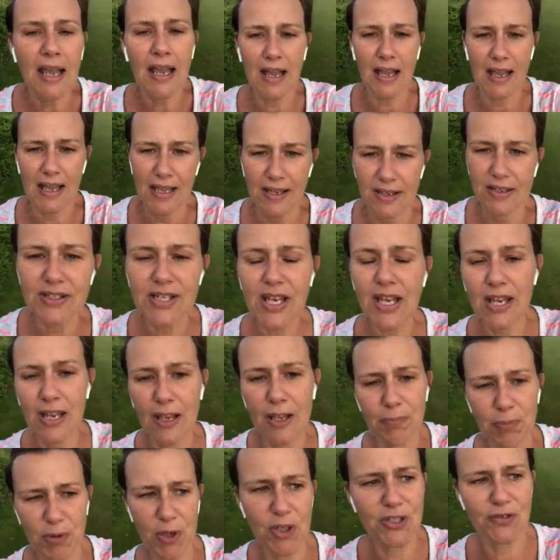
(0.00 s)
and
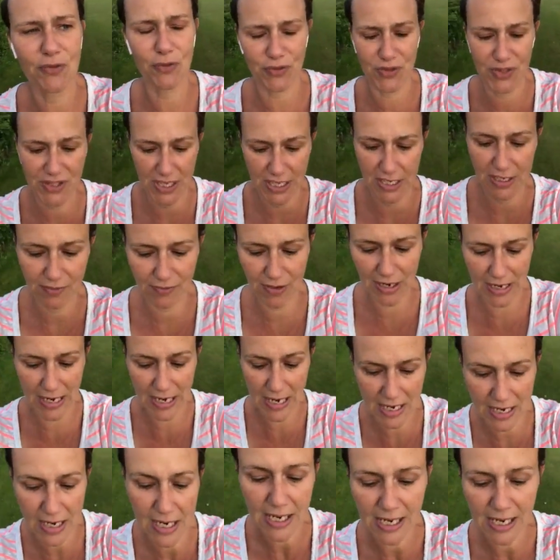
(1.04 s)
beautiful scenery.